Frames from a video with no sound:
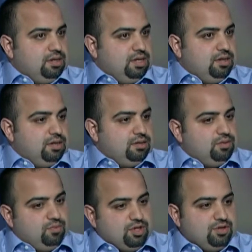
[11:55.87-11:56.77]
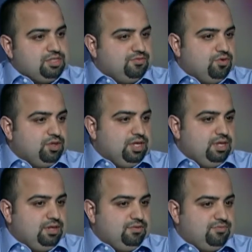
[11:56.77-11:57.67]
uh, whether it's for
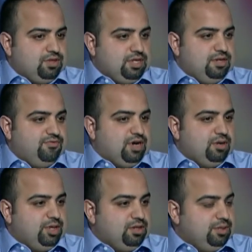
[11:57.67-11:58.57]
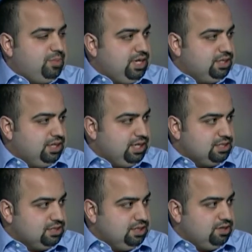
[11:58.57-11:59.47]
the for the environmental impact that
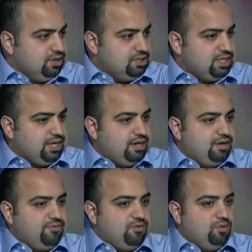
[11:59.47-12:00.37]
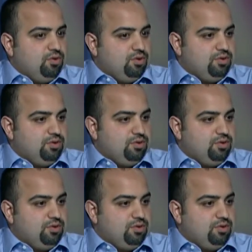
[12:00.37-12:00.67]
gasoline cars have or